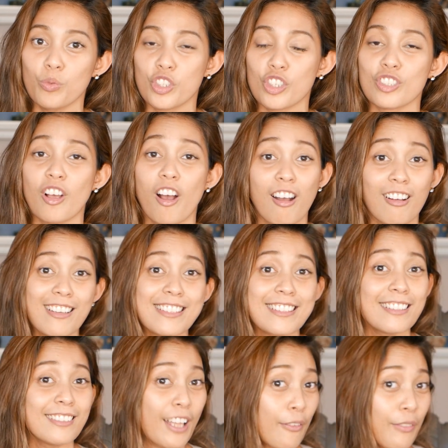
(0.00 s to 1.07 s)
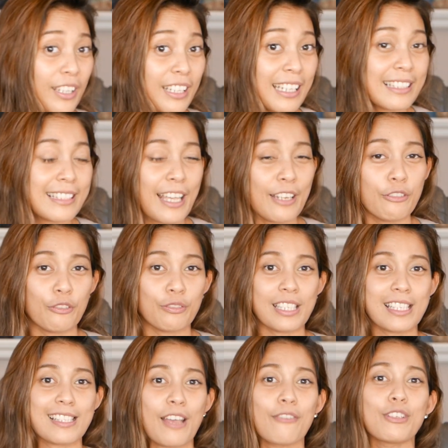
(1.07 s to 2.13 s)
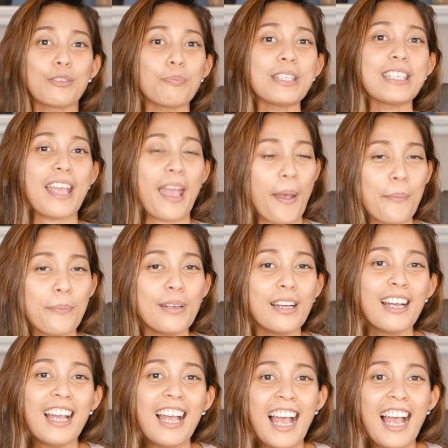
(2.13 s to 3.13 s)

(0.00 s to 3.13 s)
which is August 11 at 10:57 p.m.